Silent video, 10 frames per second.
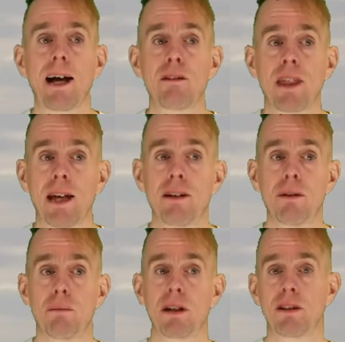and
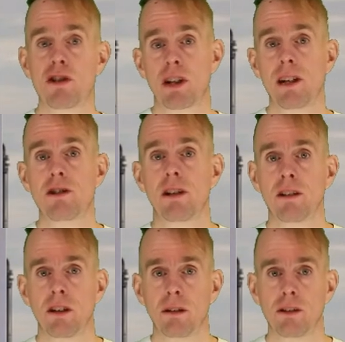then we're going to change
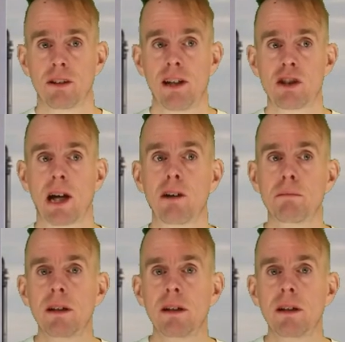our total stage count,